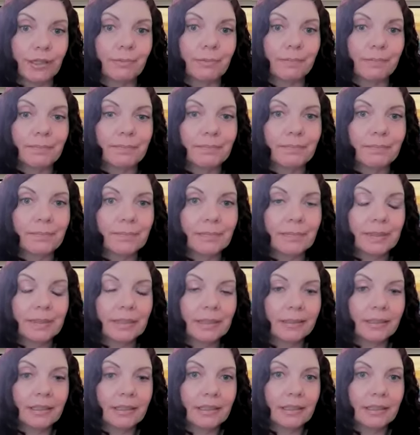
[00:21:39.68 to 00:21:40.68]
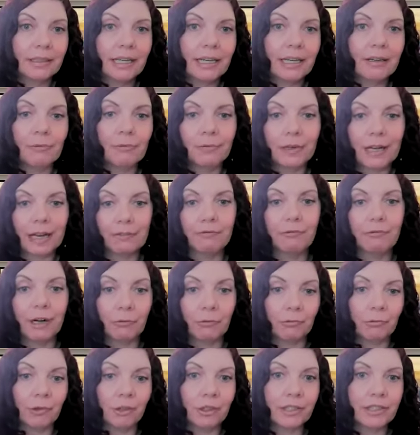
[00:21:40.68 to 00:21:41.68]
rhythm mm-hmm. of
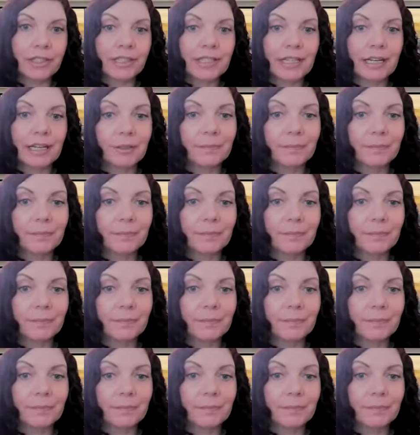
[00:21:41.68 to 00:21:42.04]
what works